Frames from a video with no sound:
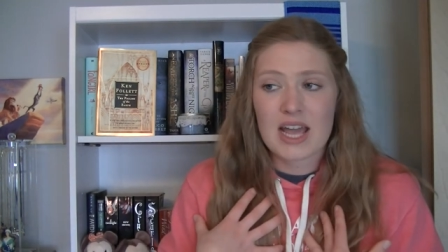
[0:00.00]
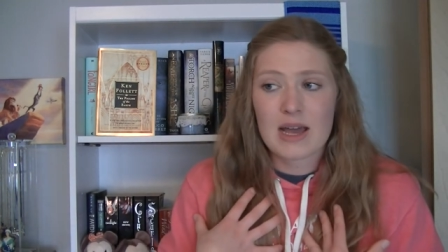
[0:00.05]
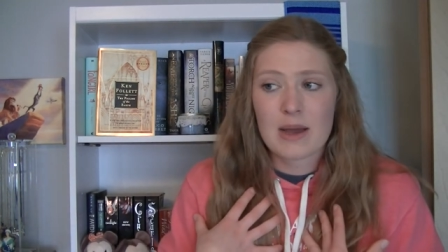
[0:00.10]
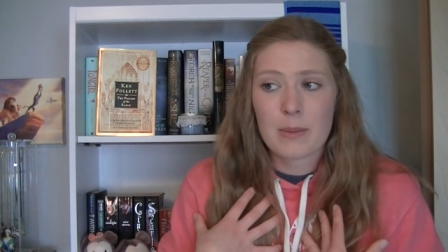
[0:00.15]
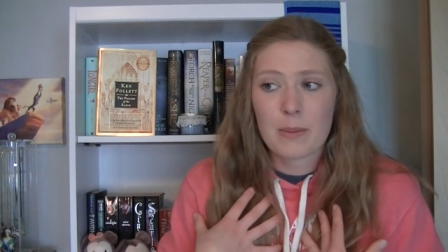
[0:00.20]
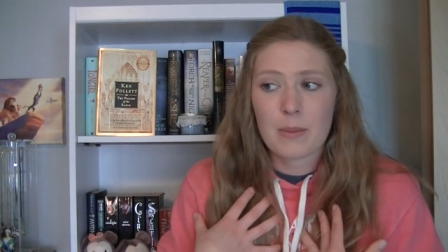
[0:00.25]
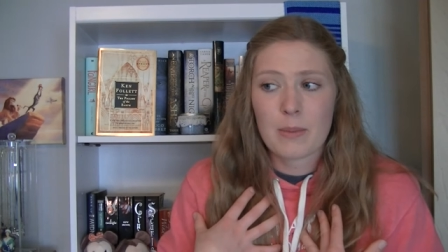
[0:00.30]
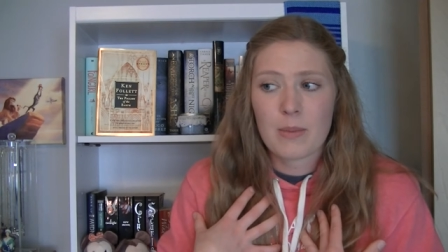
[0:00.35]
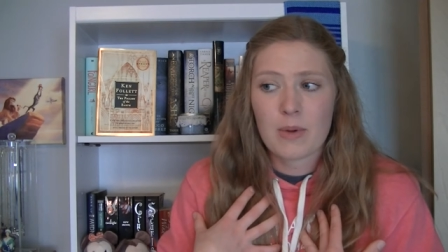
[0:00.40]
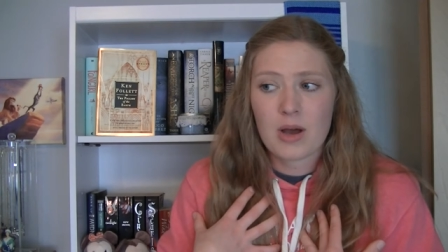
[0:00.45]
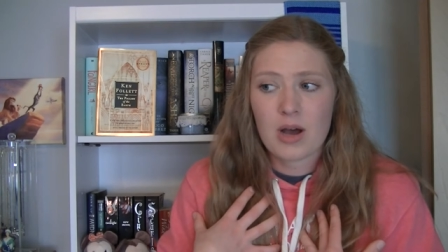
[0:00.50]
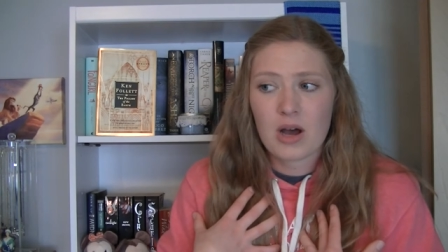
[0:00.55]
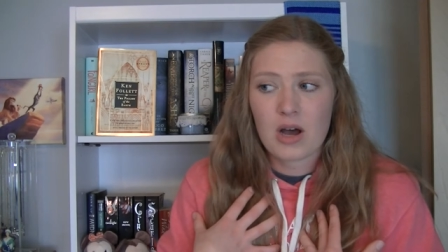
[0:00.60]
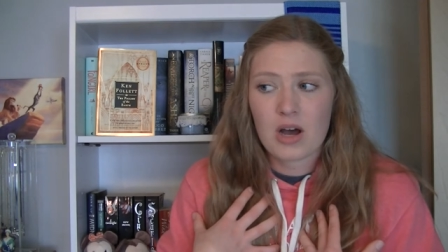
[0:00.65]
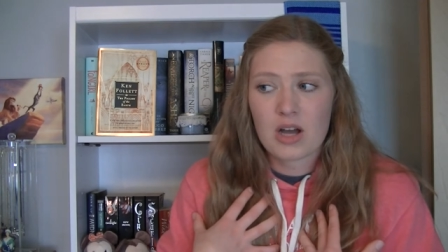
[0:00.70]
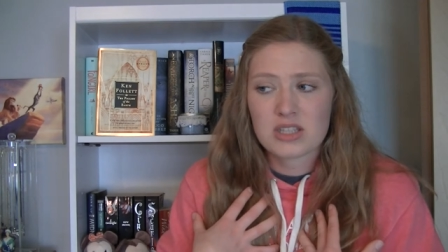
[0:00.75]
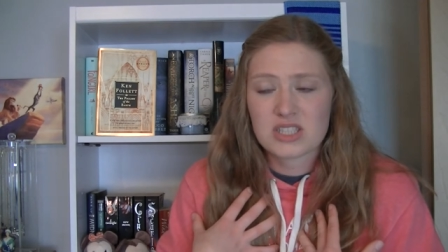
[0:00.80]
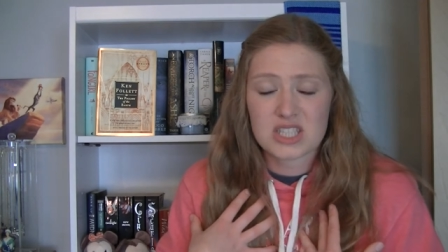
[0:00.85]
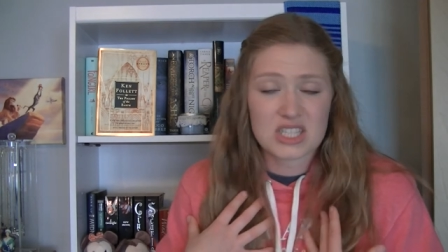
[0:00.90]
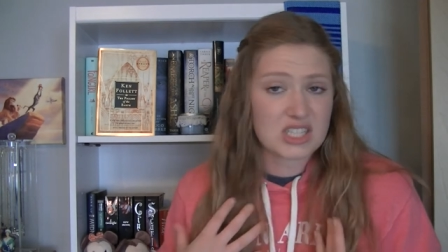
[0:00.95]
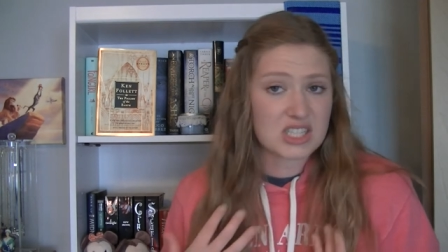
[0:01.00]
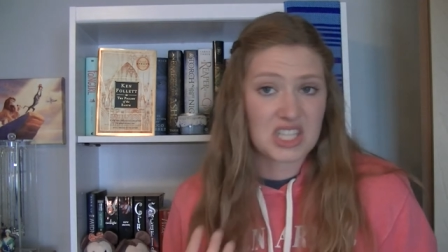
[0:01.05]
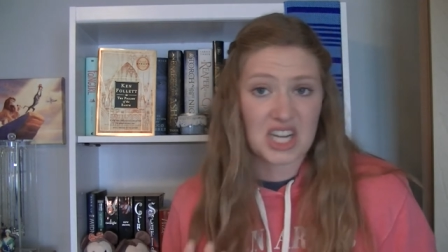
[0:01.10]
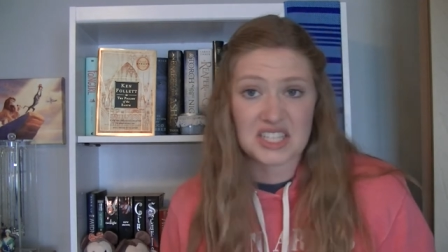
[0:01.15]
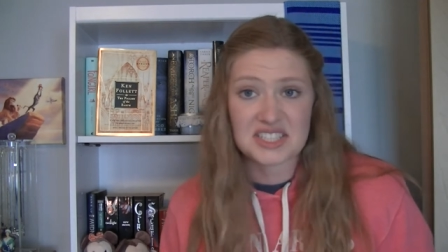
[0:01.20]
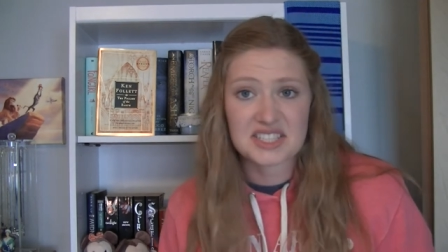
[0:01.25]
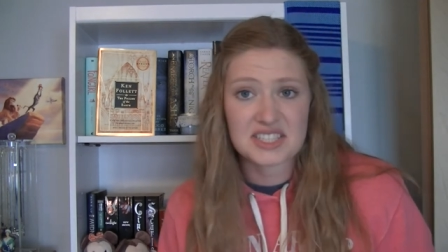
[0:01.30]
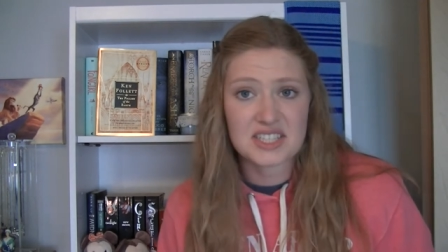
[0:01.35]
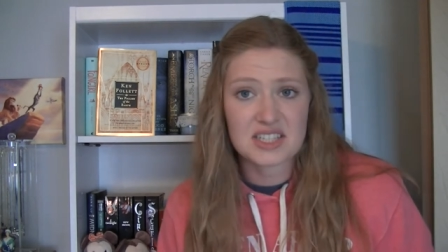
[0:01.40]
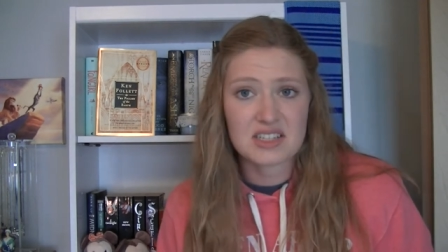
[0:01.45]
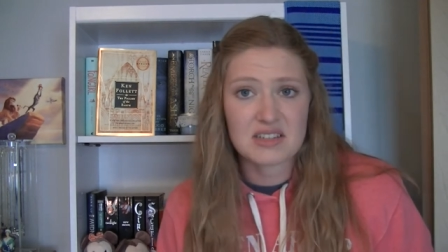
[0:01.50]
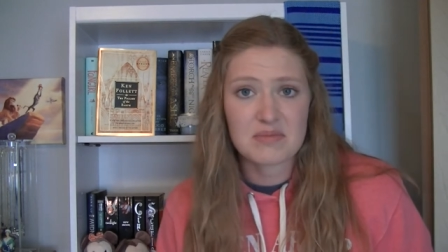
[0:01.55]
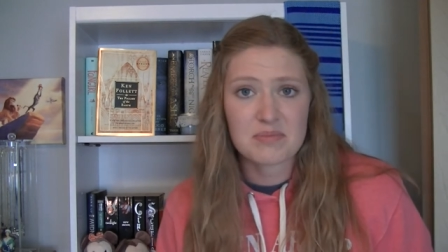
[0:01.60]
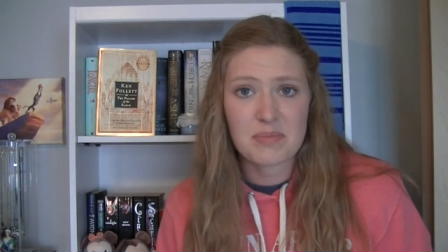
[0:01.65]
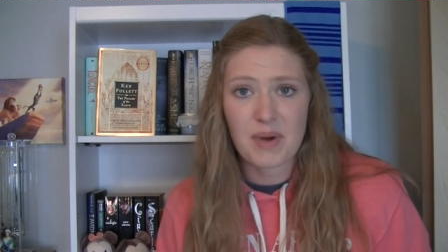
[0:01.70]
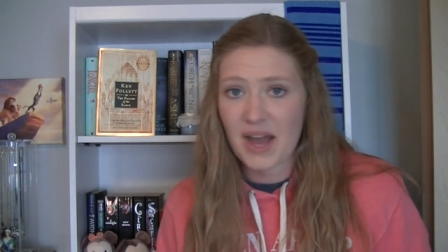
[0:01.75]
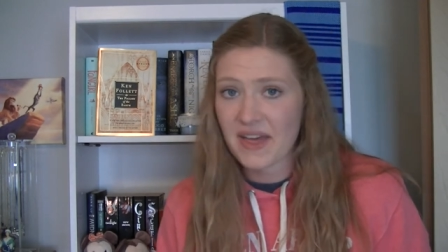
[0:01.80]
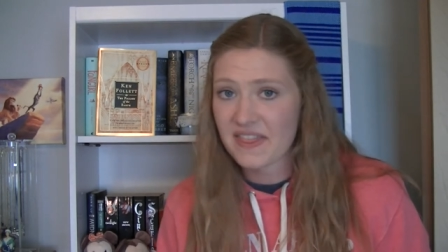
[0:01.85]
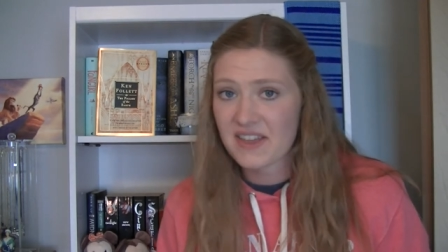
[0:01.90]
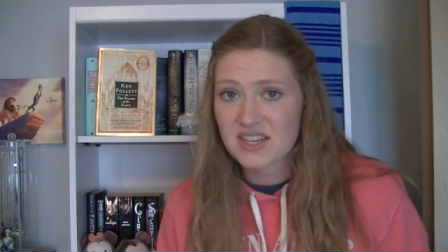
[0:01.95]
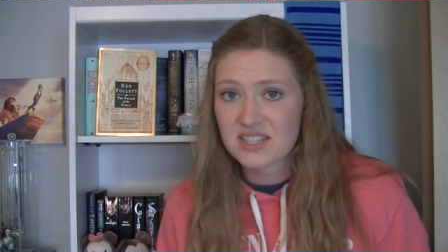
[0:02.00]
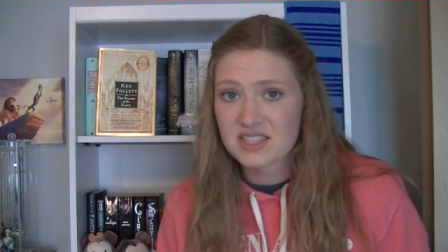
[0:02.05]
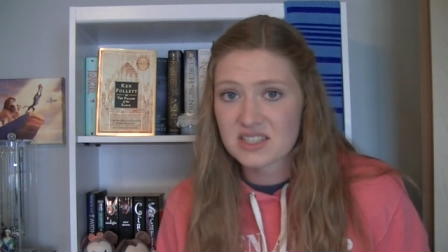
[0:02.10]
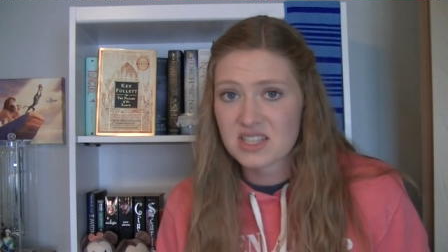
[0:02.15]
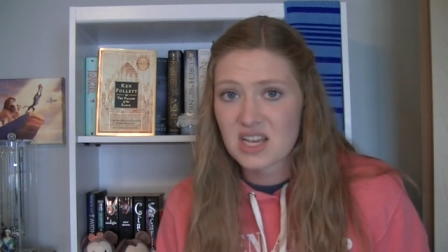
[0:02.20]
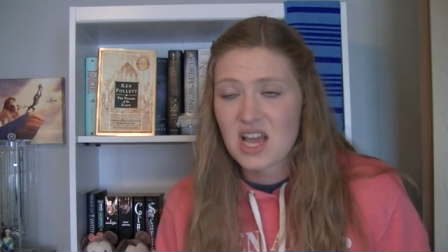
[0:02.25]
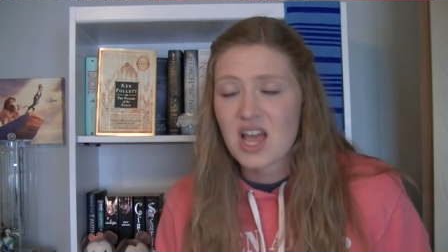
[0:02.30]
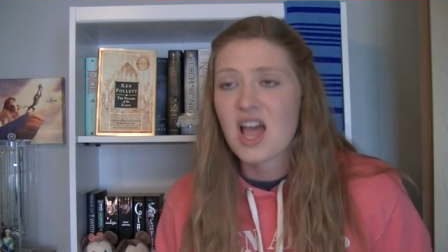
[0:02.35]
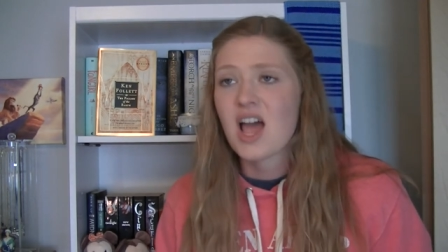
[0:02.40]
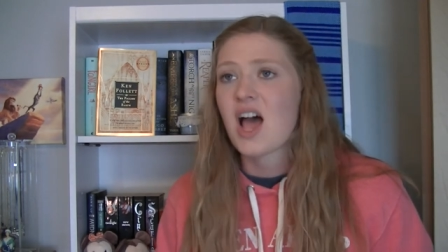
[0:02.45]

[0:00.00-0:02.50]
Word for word: am disgusted by this,